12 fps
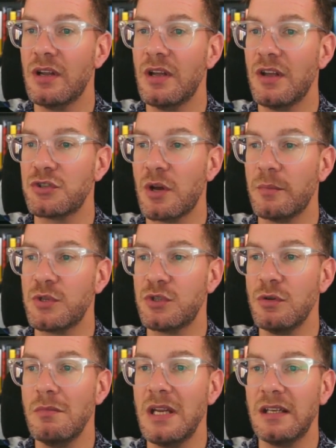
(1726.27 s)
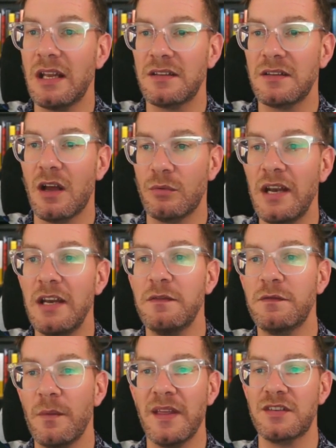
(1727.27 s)
So I'm assuming that already
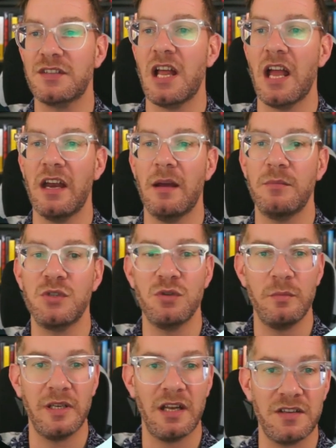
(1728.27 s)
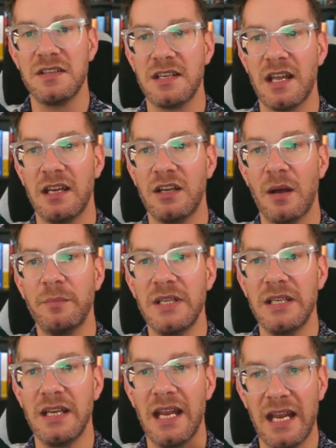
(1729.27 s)
from this slide, I'm assuming that this is a
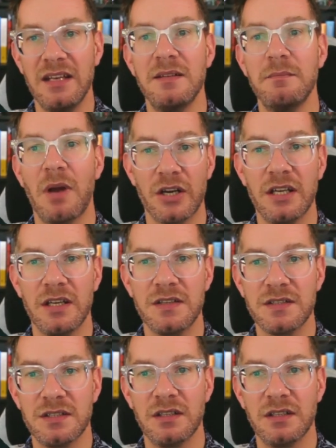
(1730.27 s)
company in market.